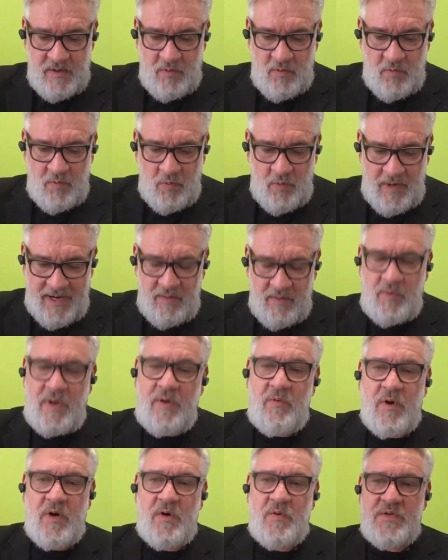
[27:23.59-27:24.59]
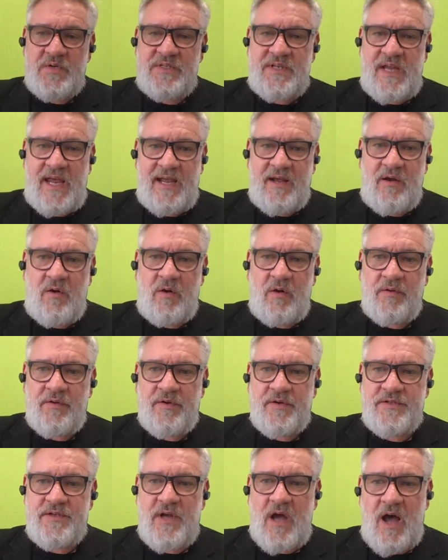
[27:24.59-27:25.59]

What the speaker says: when we work with stakeholders,